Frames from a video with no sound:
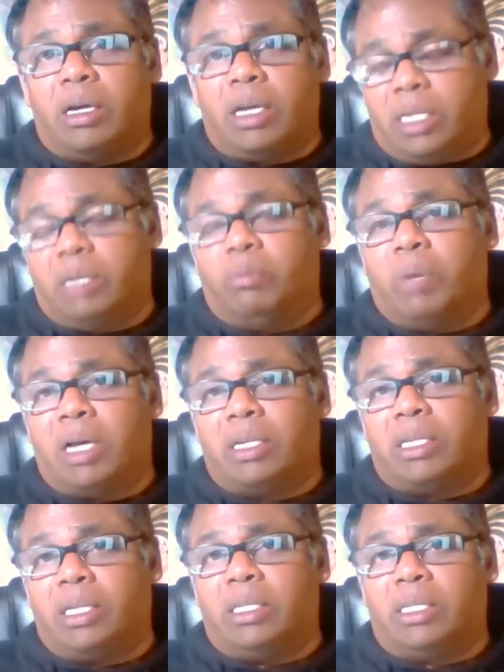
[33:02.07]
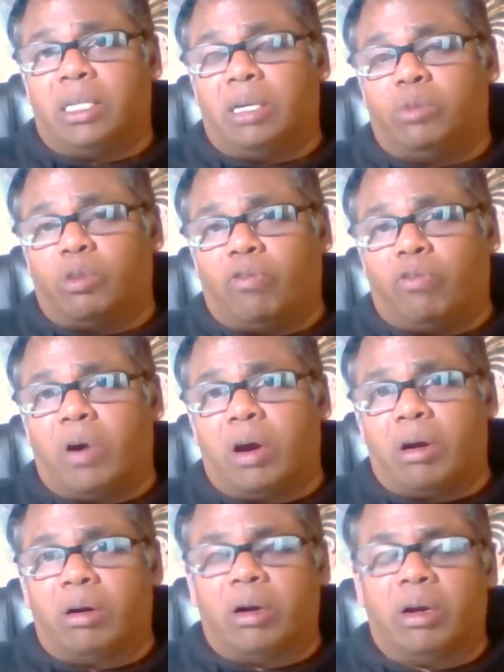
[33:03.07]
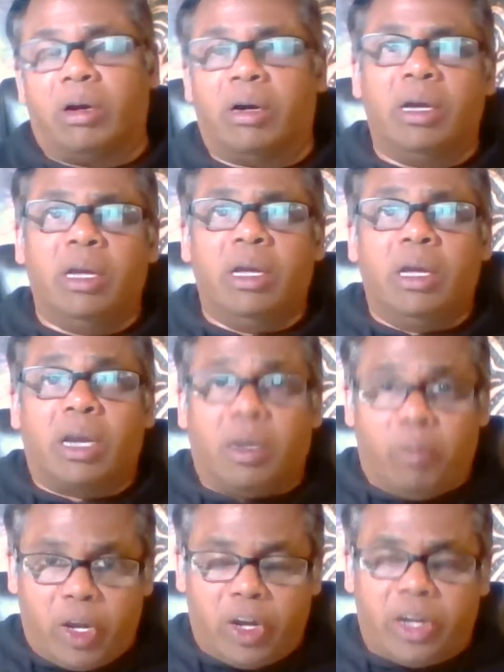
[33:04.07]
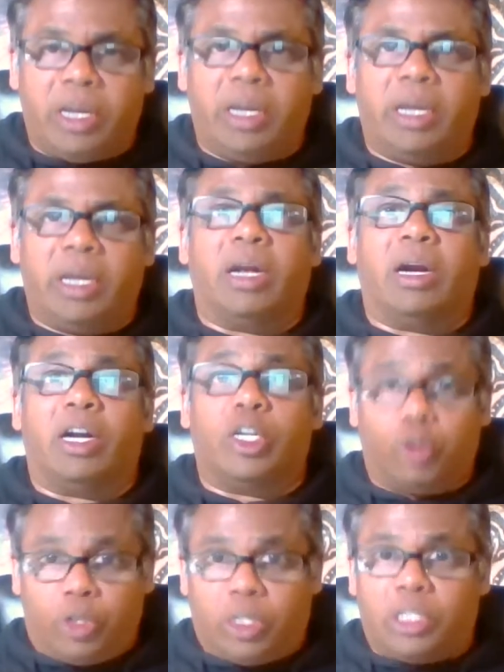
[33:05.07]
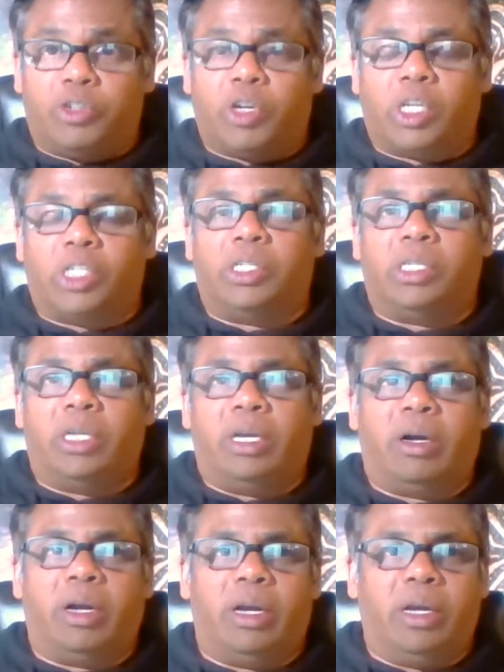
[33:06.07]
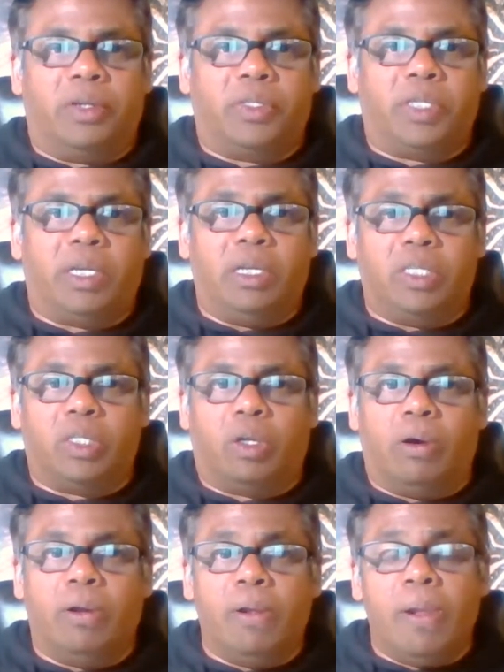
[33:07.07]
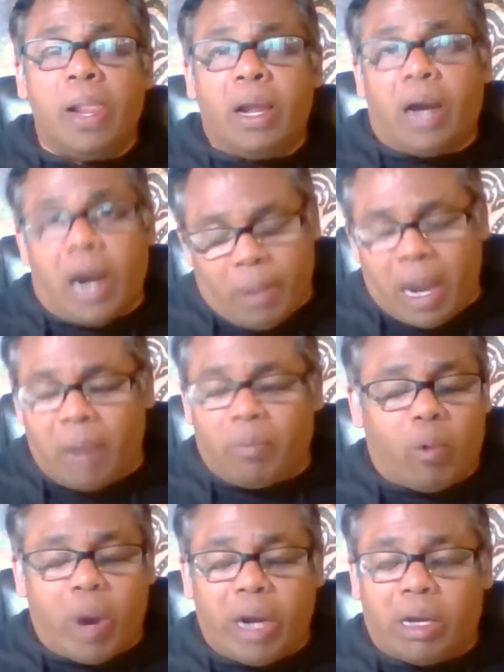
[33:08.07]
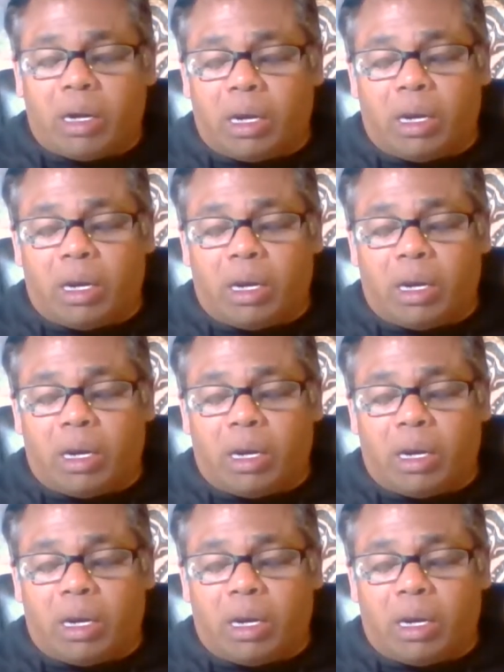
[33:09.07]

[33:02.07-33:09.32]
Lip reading: in demand in terms of our community and our social structures here in New Zealand. So I'm quite